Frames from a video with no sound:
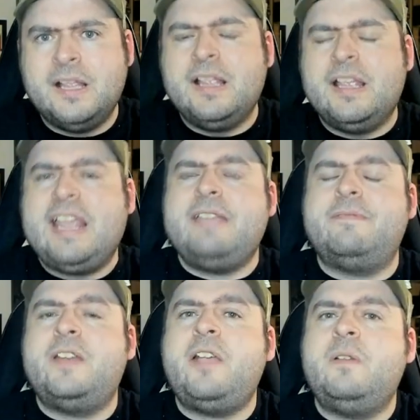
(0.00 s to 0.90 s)

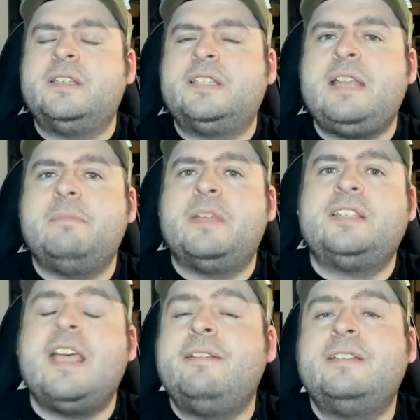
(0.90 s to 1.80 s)
Even though I'm seeing my
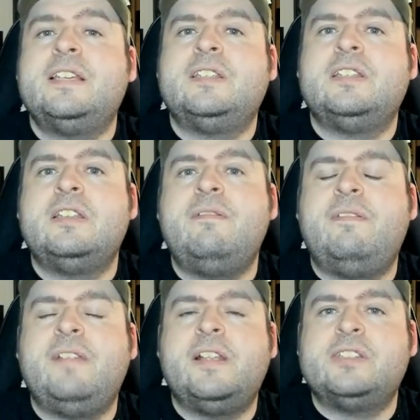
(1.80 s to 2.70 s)
services is another
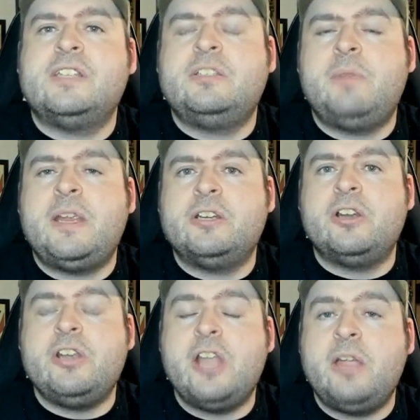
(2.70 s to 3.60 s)
thing, because as you've been not
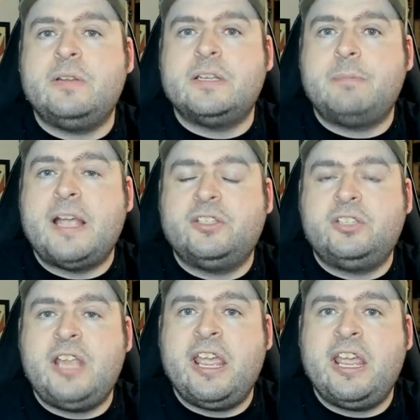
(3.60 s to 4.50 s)
known this past
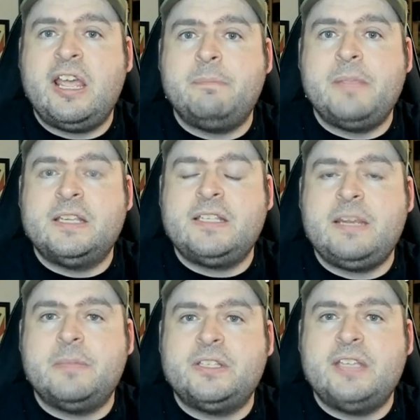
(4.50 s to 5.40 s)
year, I've been
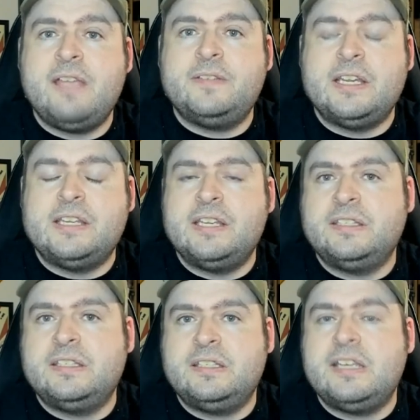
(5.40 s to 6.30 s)
seeing my services since
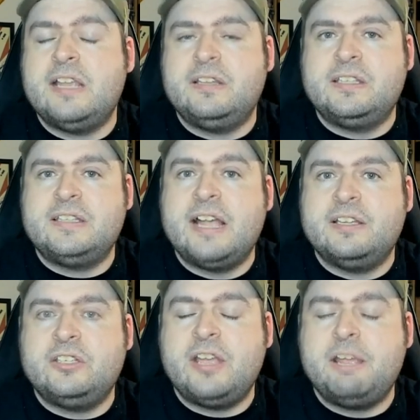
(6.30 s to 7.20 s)
still the start of
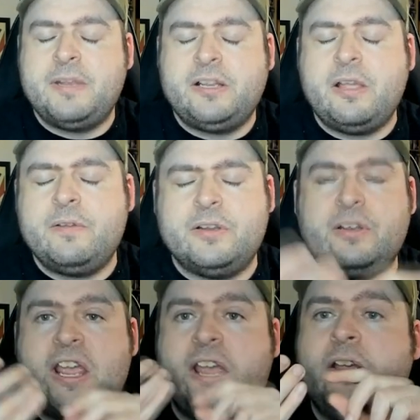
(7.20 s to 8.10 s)
this year. I've been going
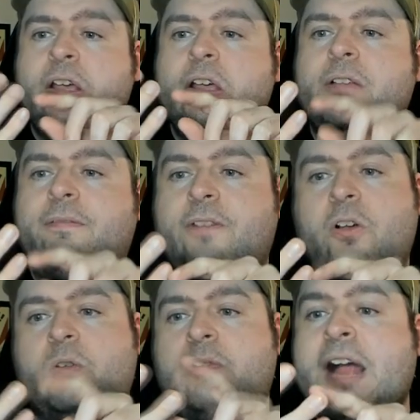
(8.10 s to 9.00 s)
on it
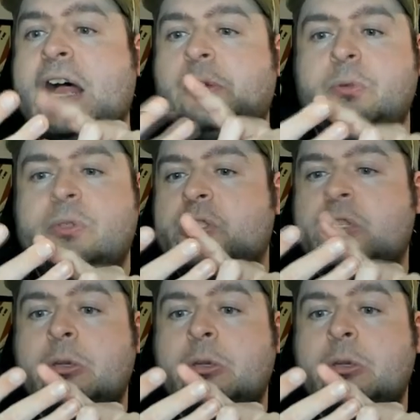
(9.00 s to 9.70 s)
for around